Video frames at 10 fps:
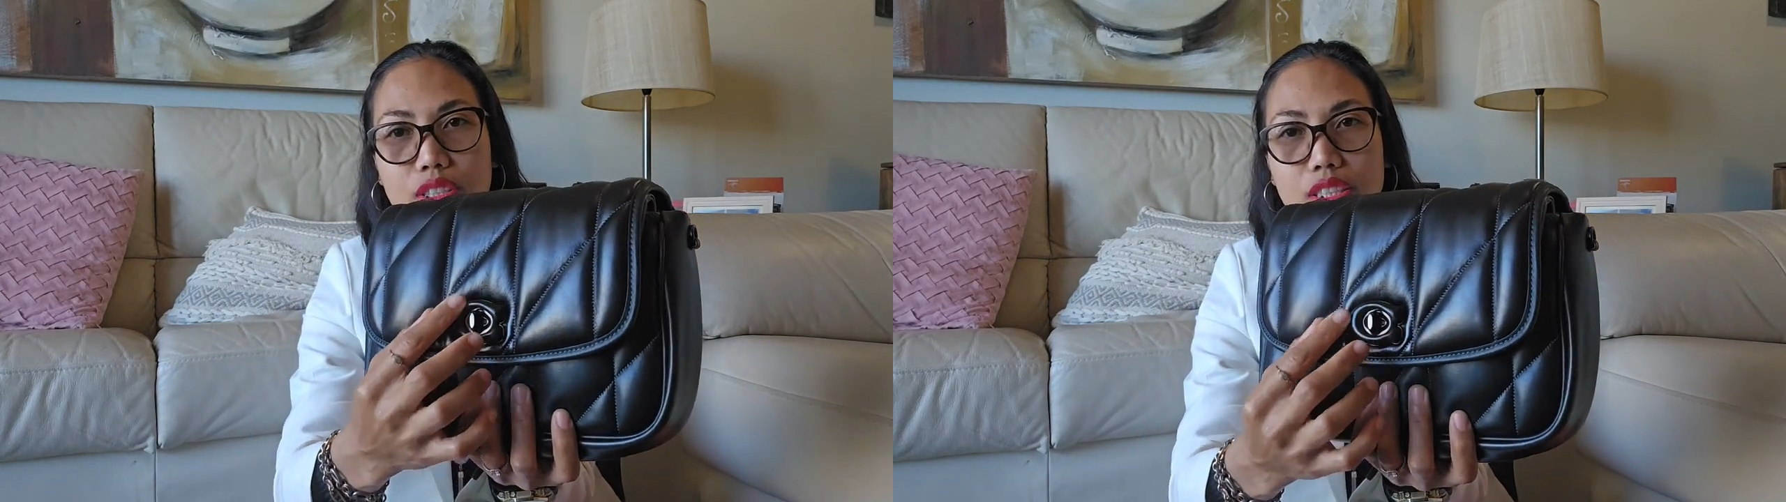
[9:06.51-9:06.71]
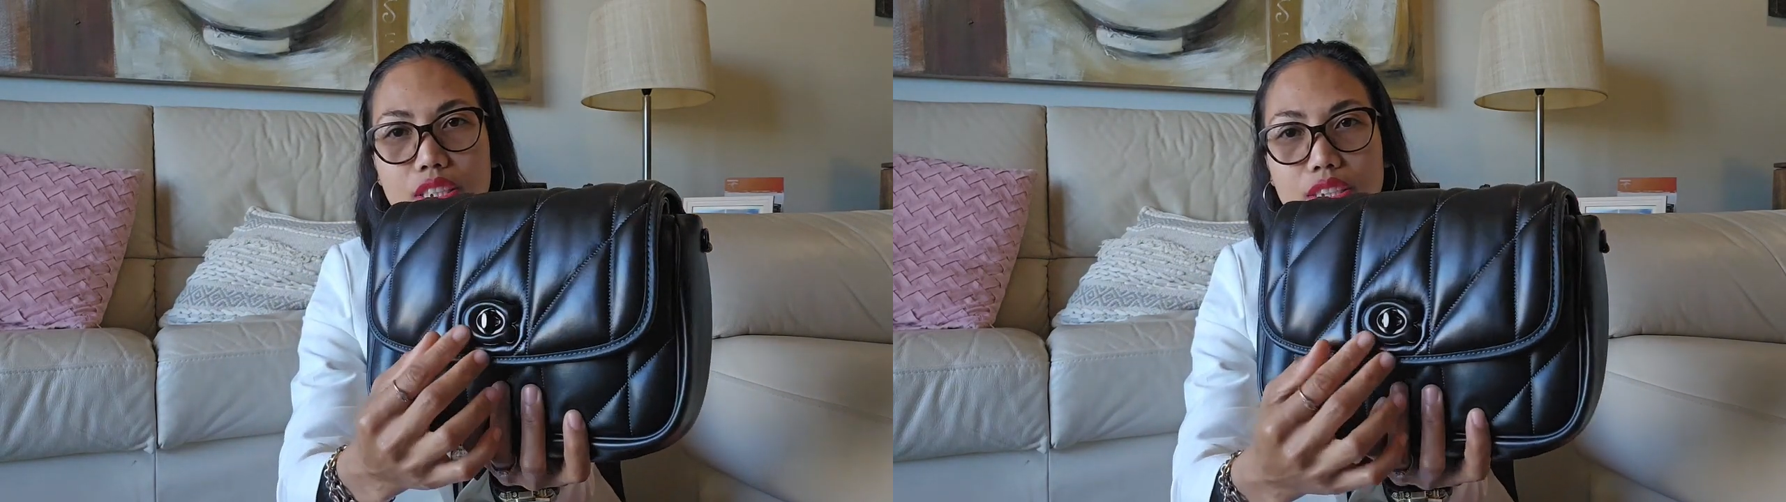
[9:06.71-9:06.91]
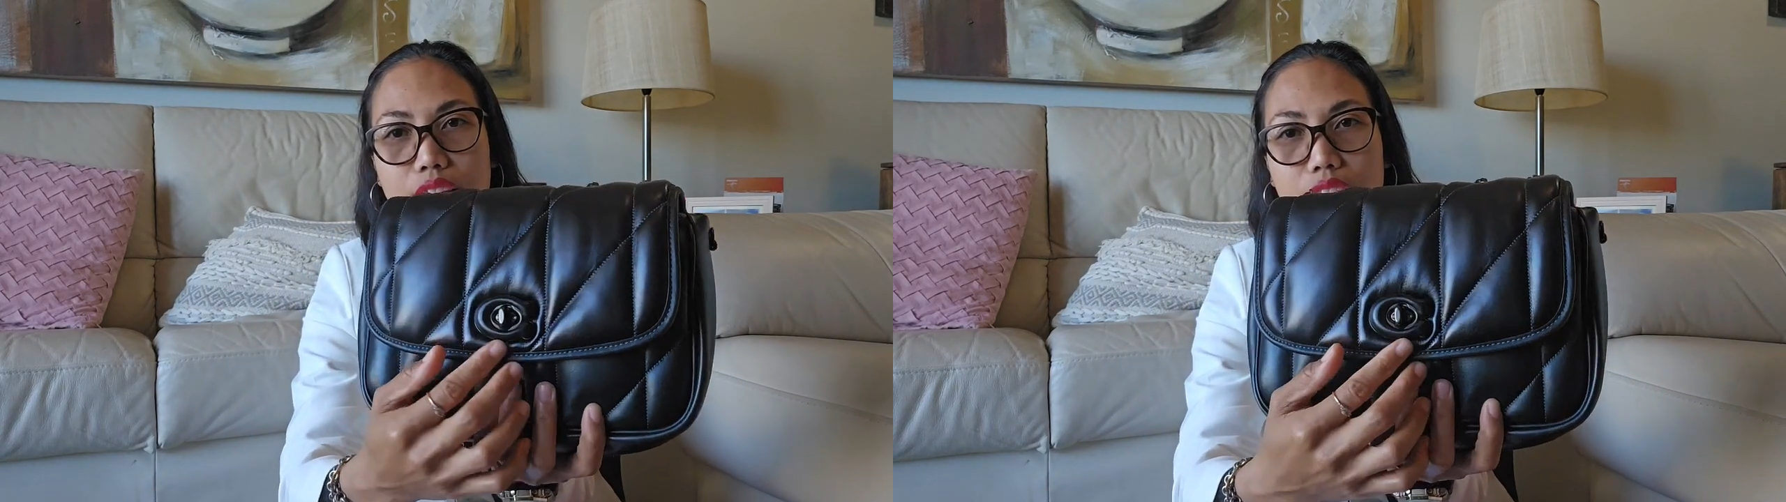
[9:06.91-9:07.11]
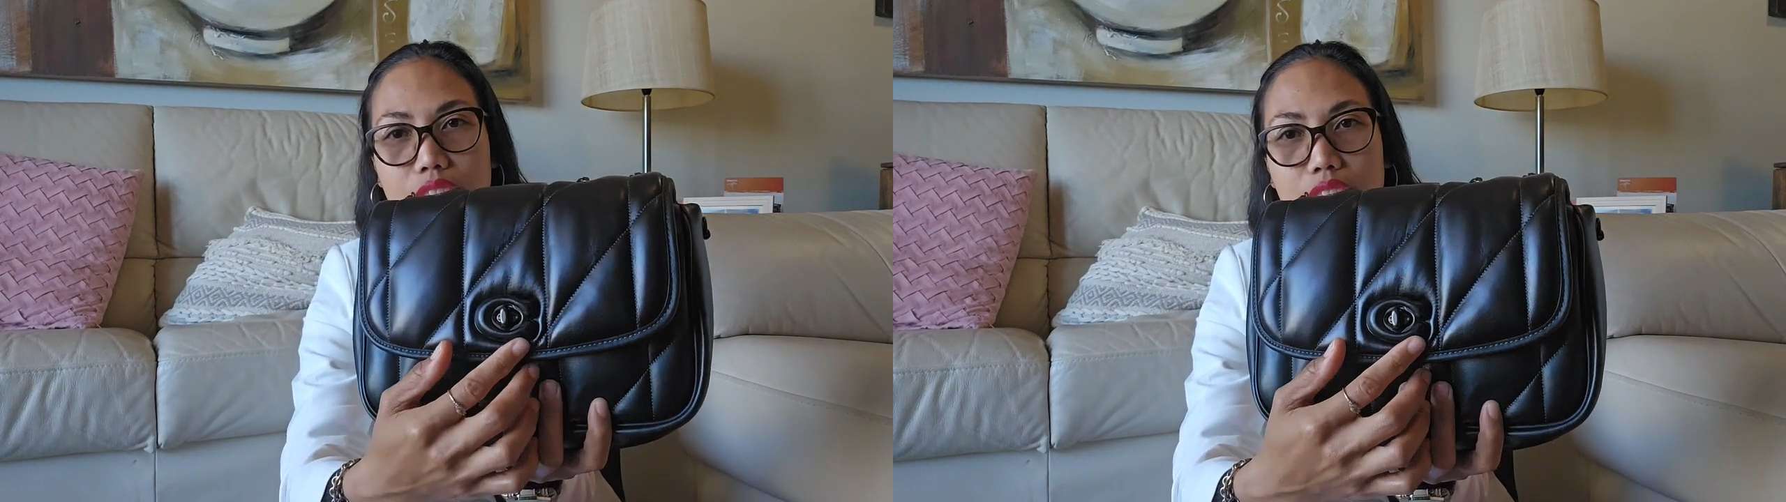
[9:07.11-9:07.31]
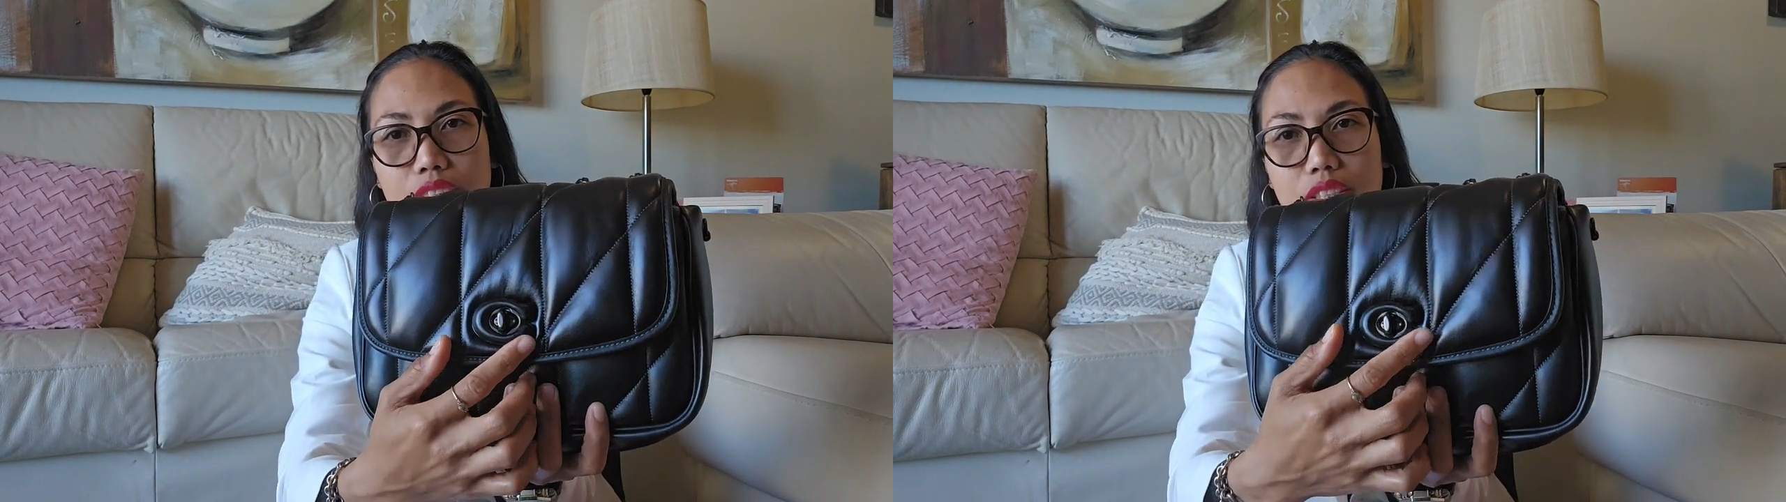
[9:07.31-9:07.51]

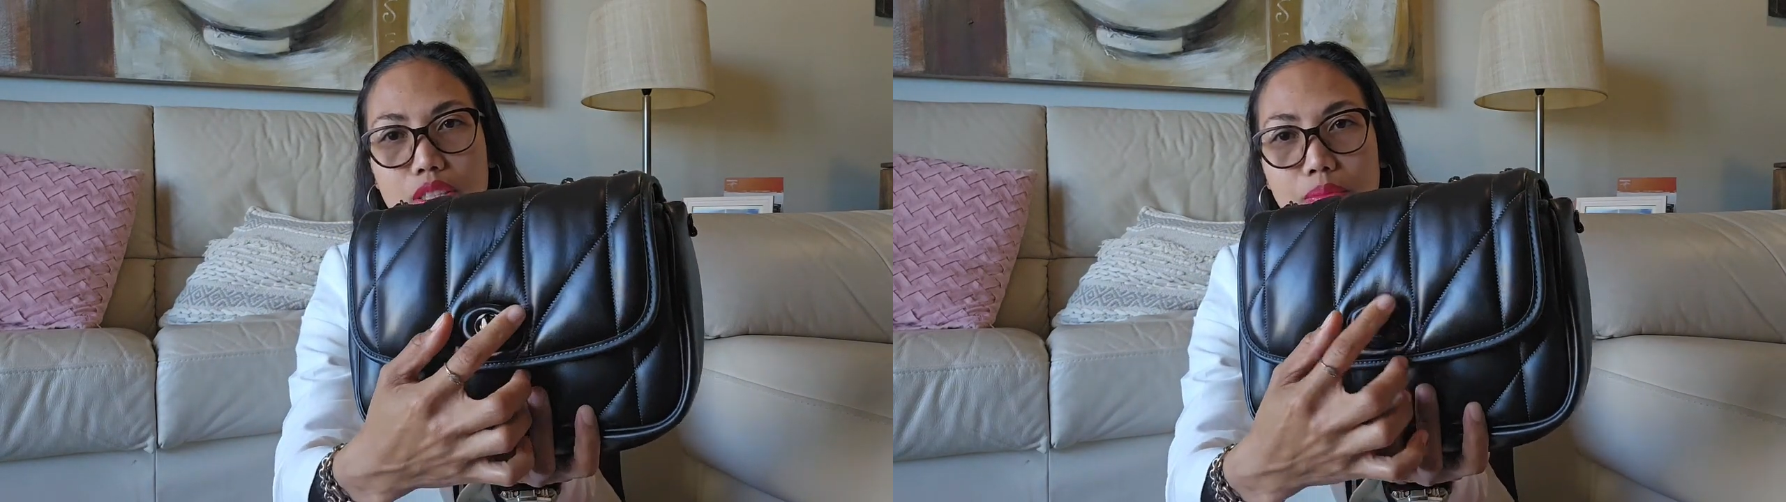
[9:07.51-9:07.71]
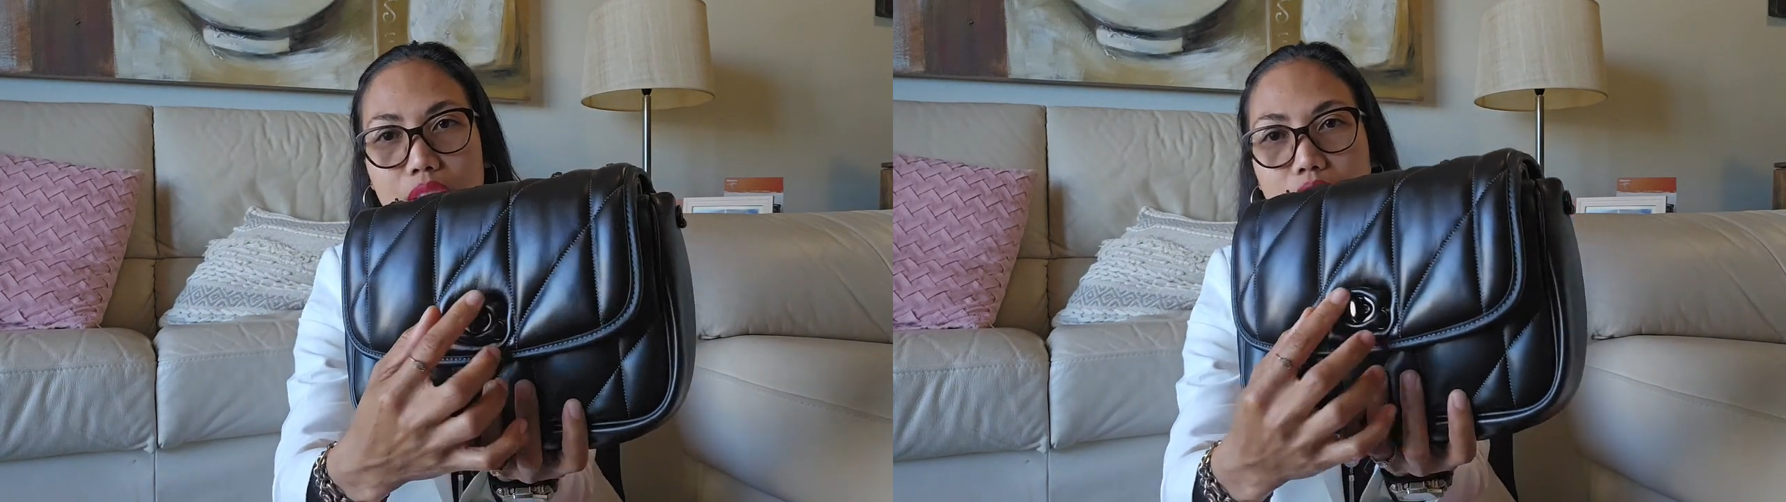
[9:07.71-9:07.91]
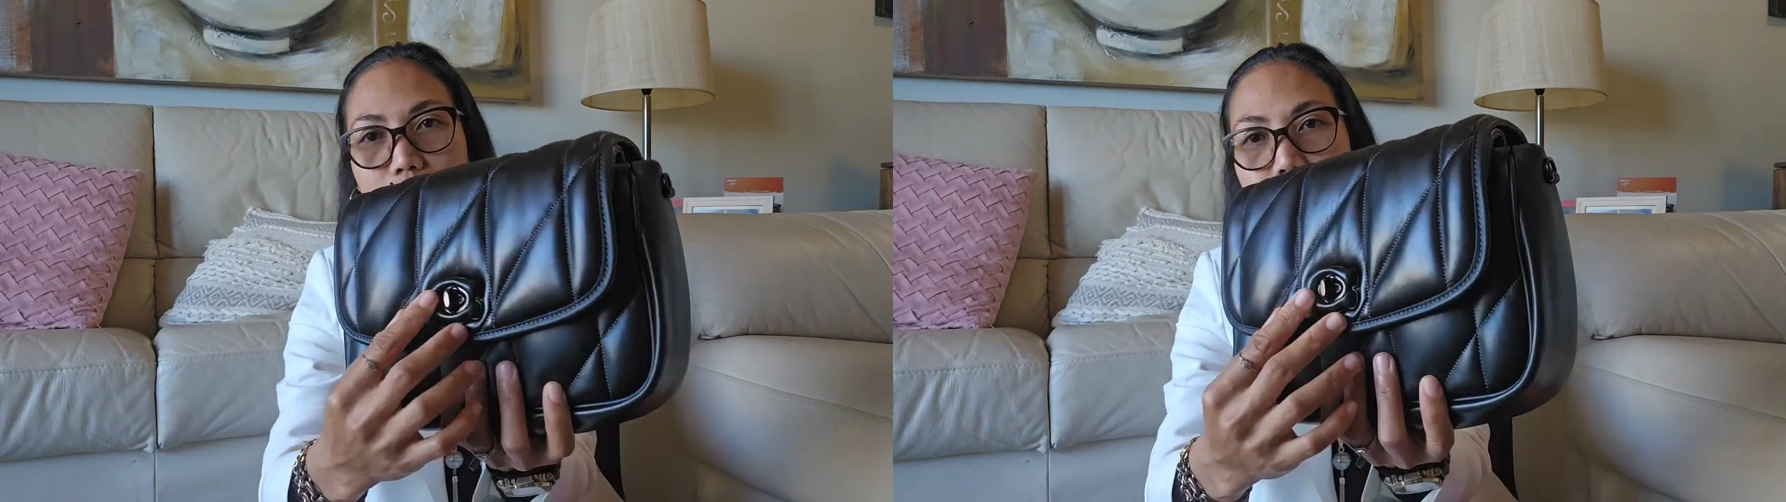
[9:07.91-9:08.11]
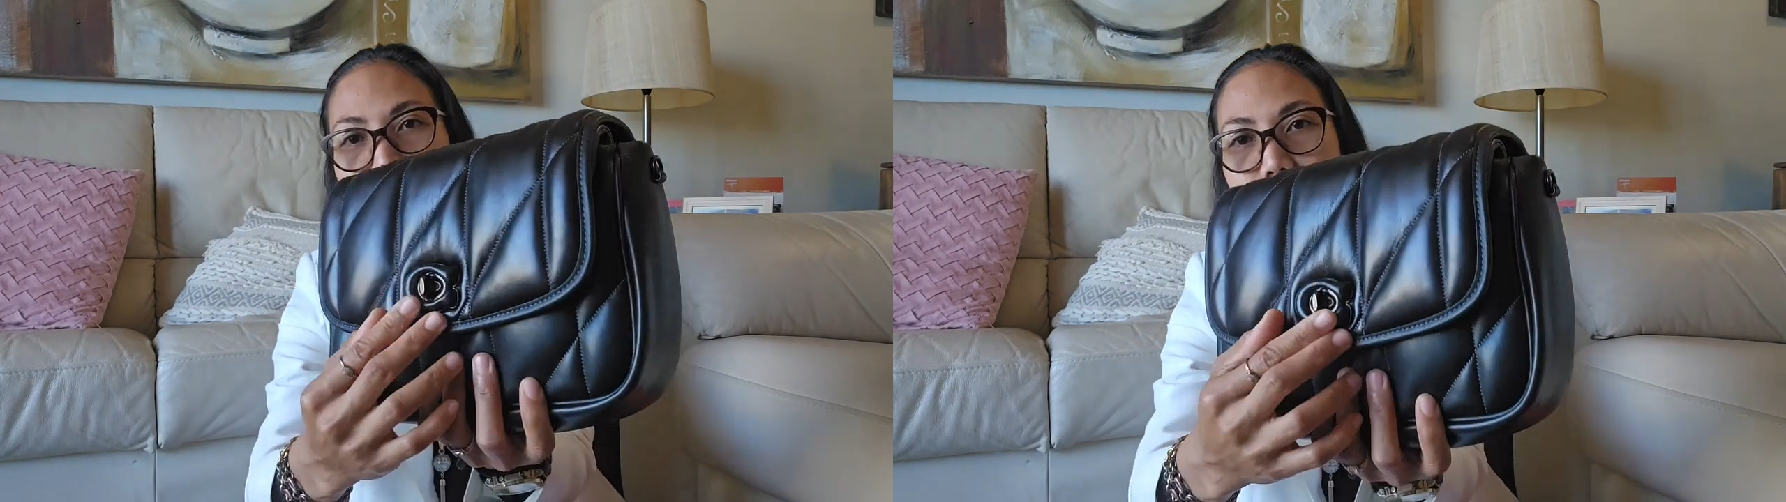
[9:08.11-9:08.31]
detail that's made of